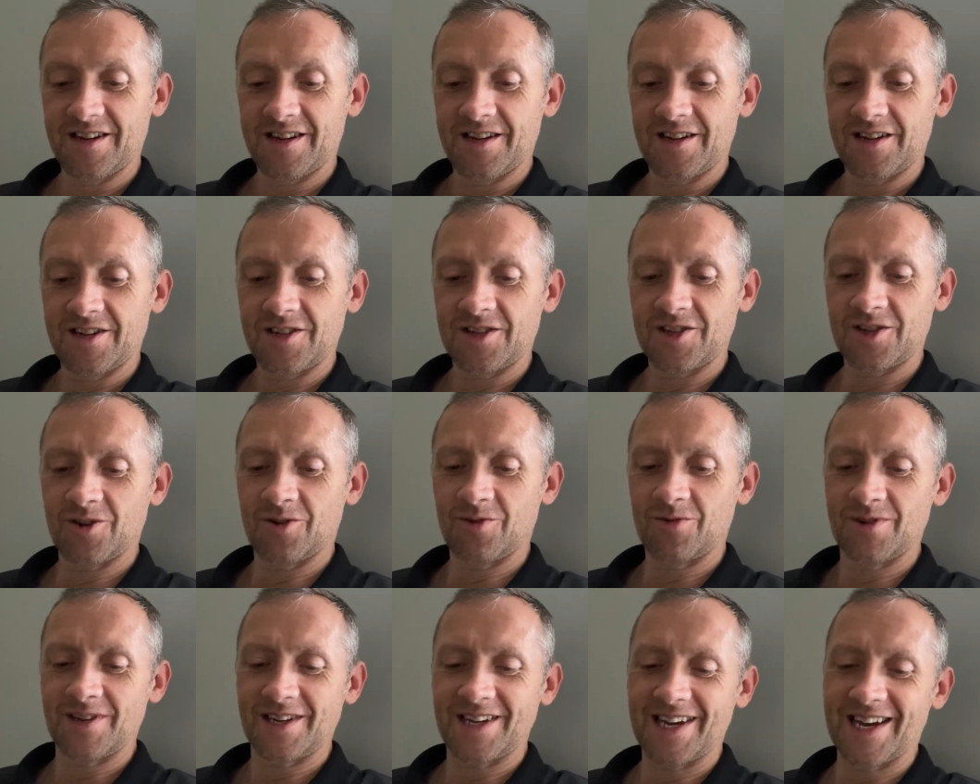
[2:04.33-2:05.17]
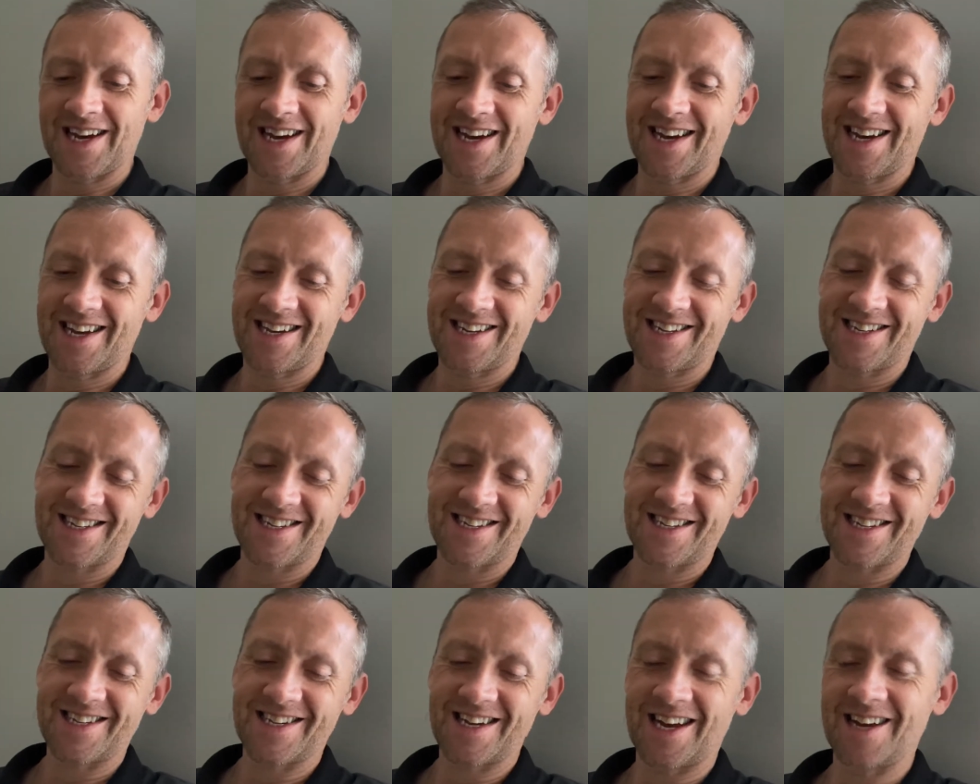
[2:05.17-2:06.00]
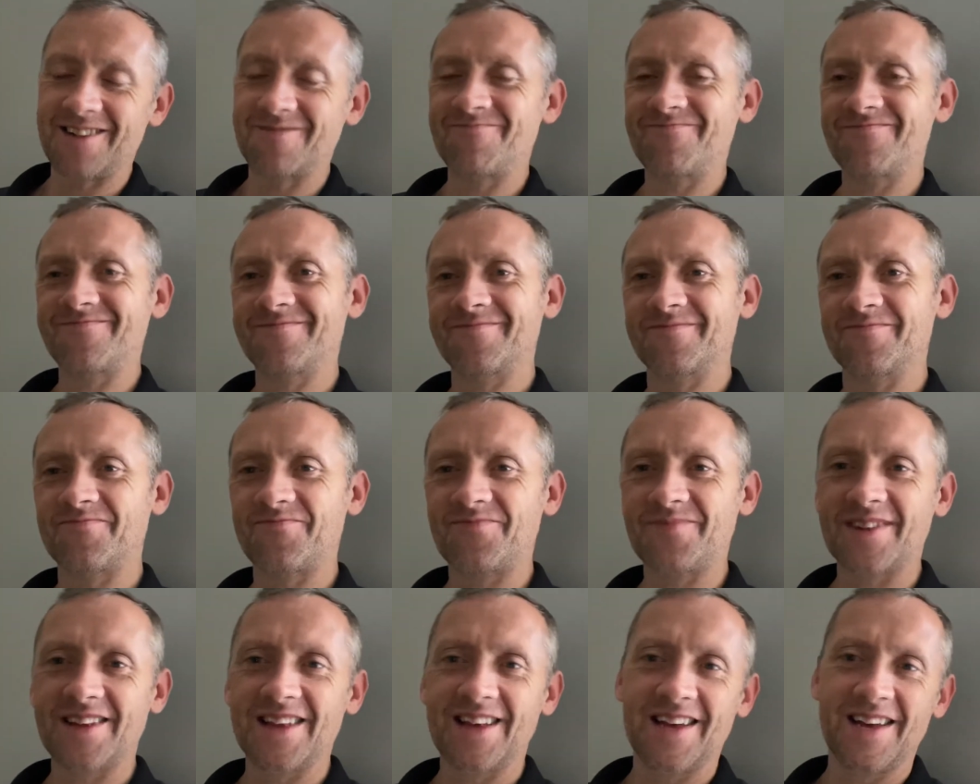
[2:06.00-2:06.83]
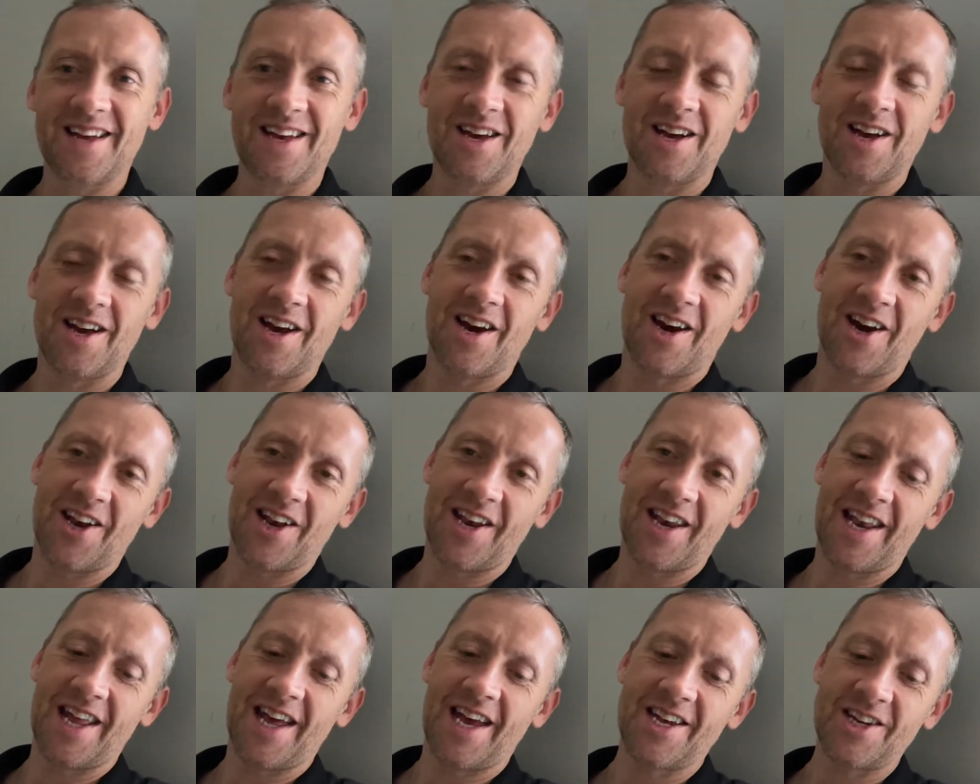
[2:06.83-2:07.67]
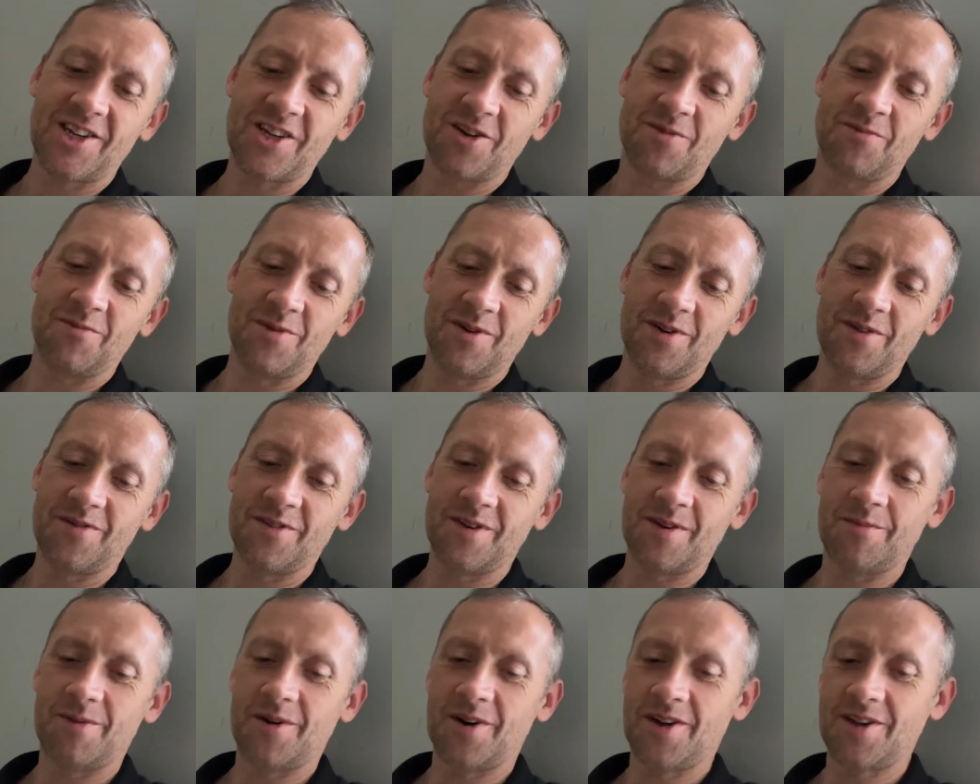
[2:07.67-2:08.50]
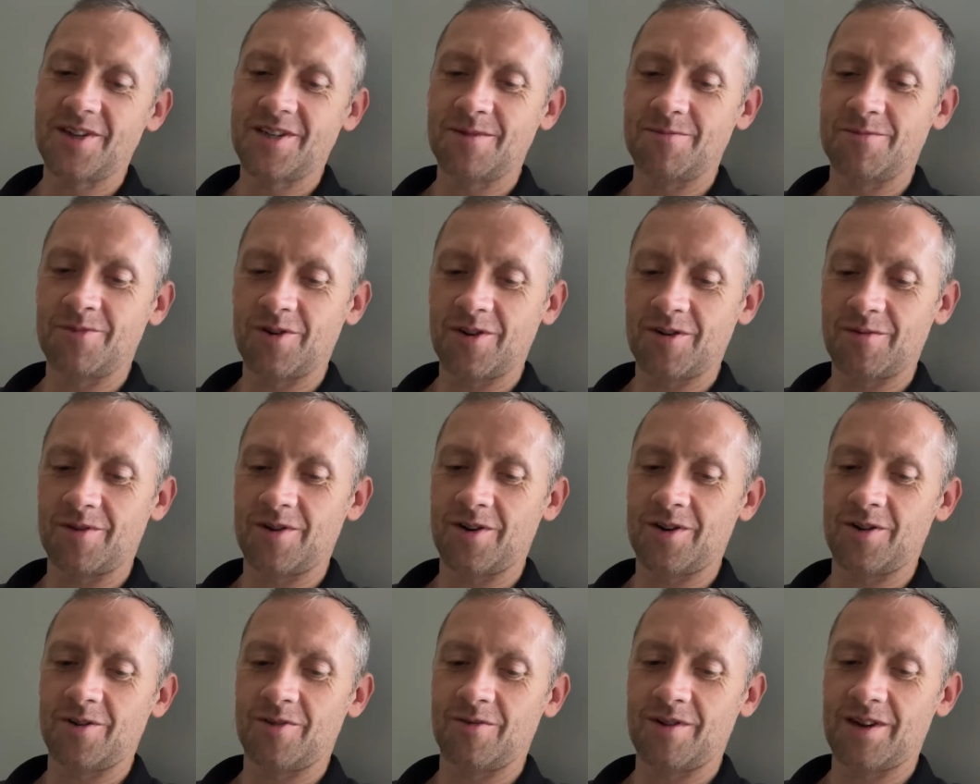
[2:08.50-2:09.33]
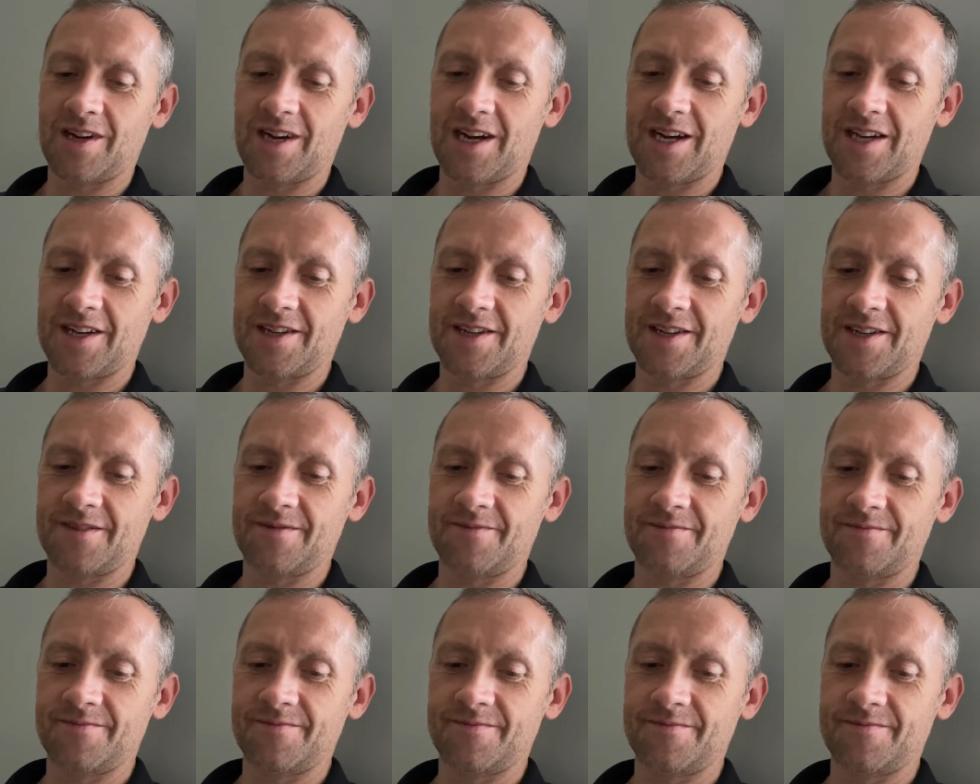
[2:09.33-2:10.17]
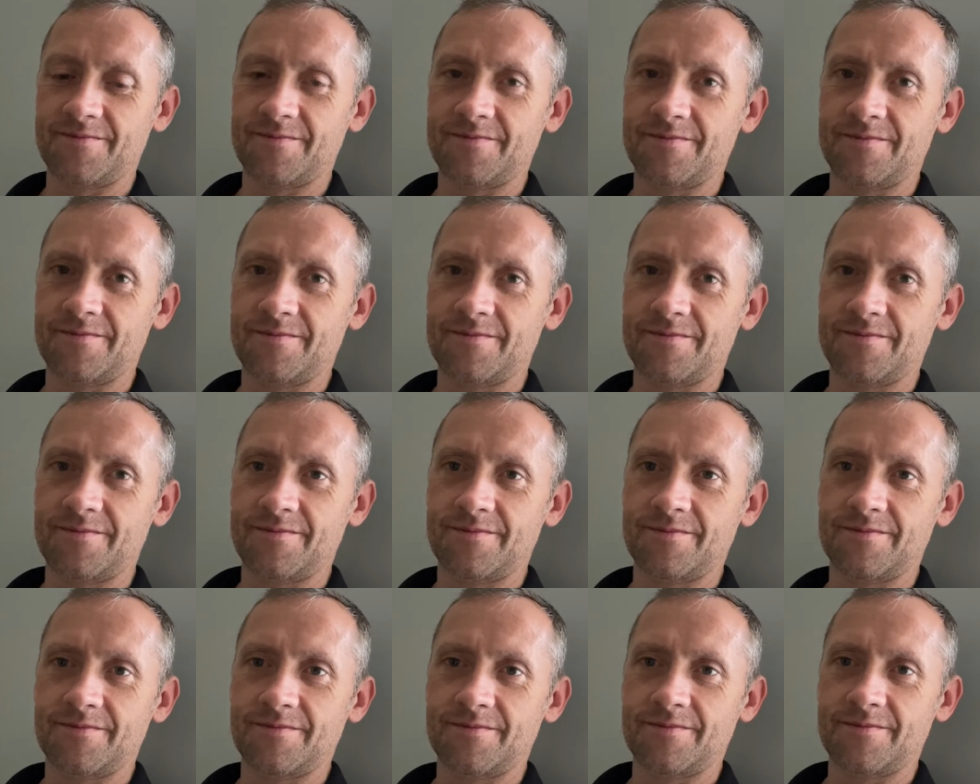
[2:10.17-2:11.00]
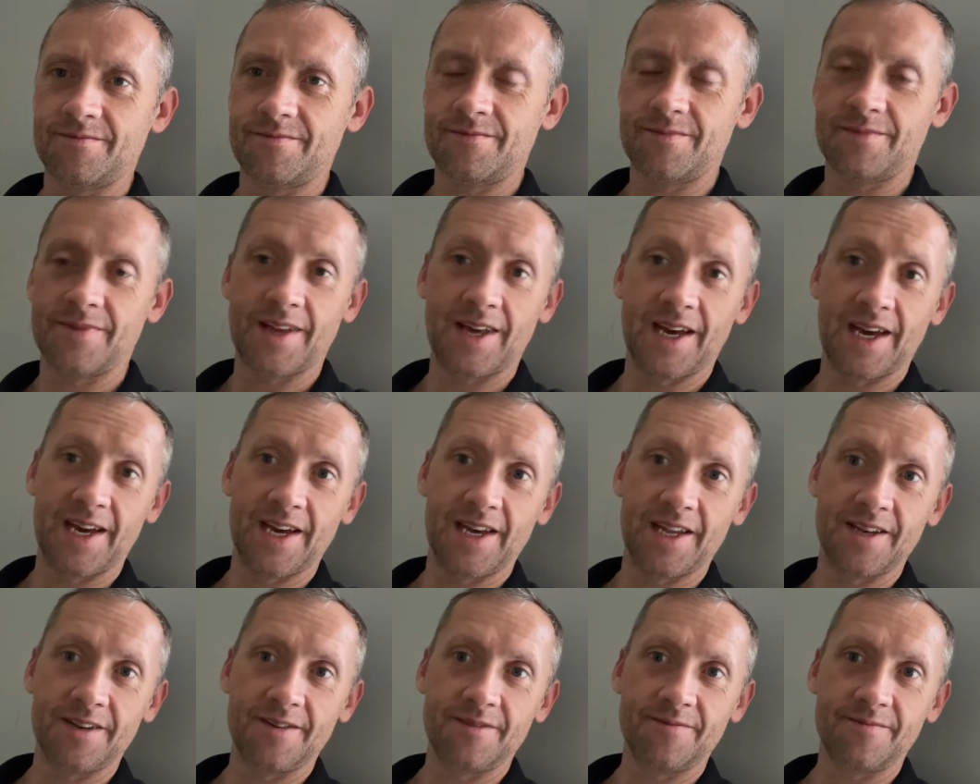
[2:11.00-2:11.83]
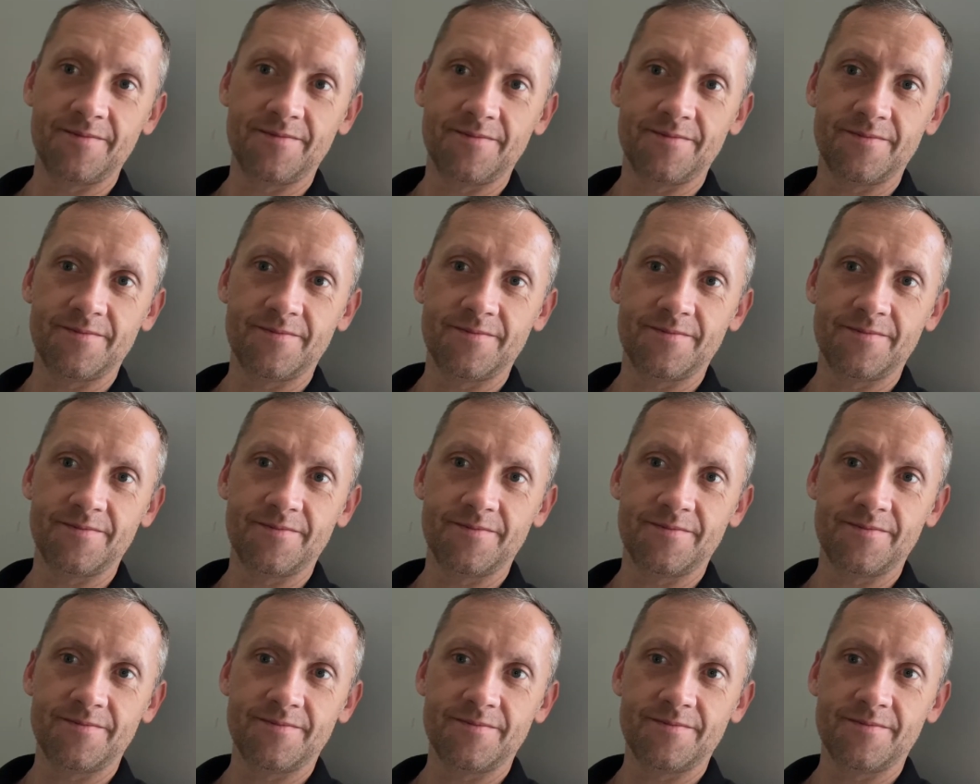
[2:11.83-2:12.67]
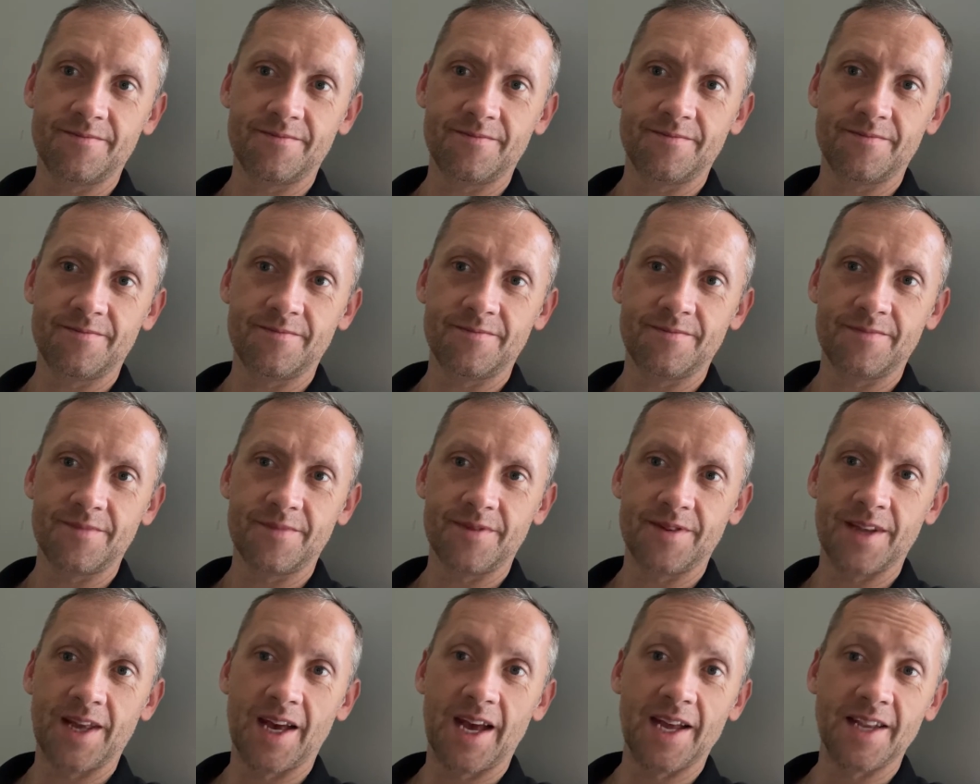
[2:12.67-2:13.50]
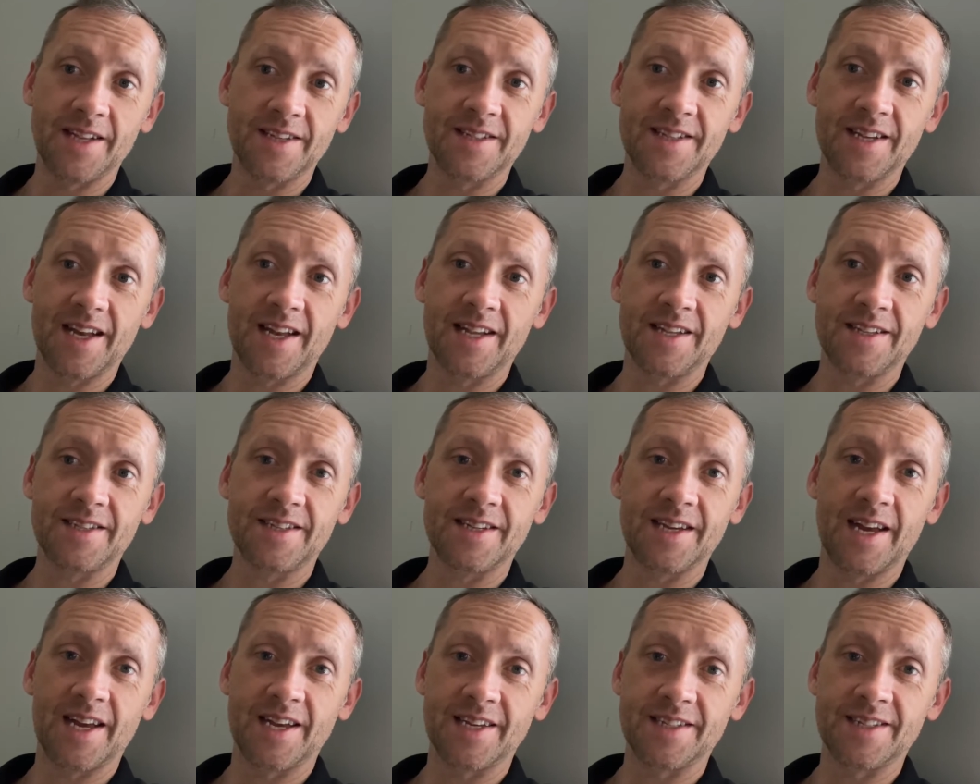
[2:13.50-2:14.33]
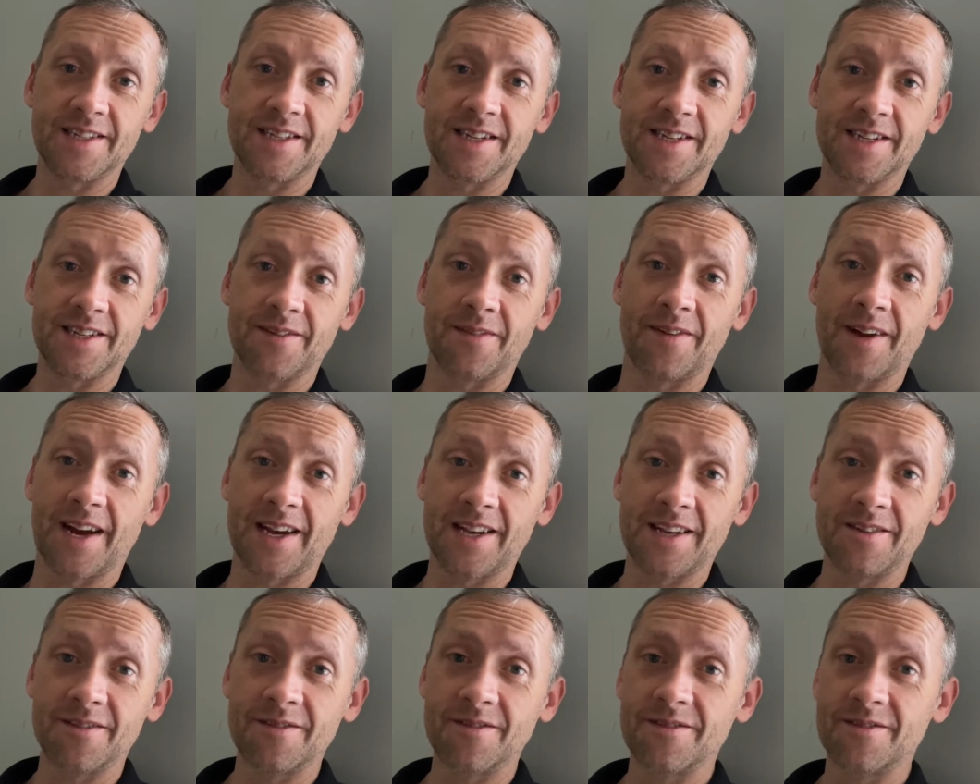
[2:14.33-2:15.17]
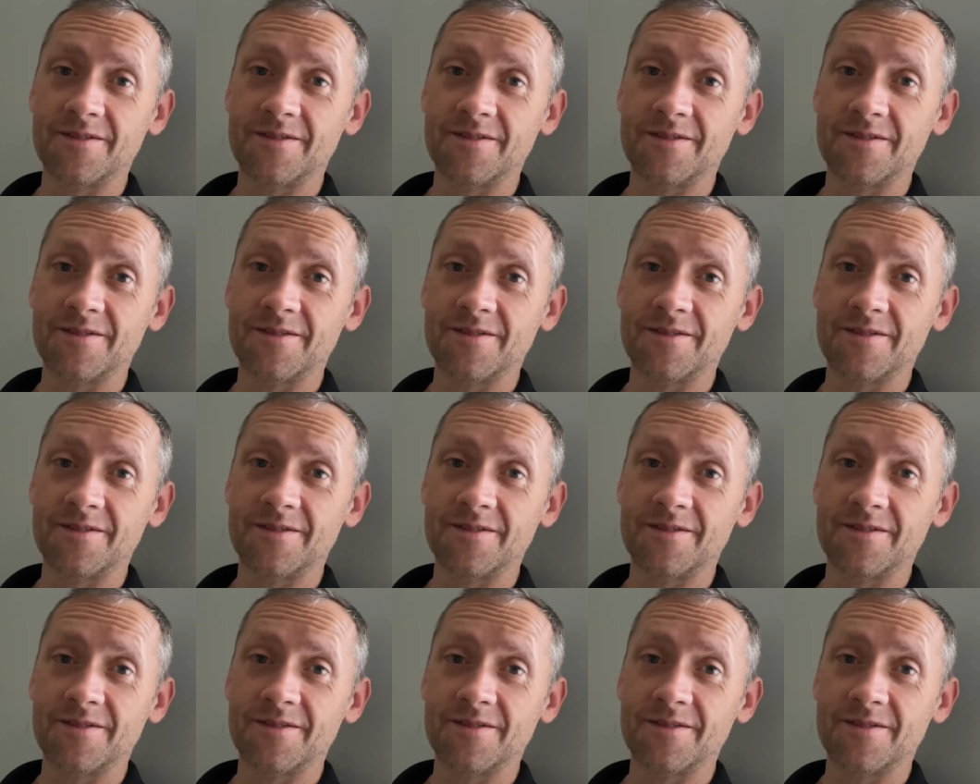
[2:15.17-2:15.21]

so yes, unless you're moving about in Pokemon Go land, then the incense isn't as effective.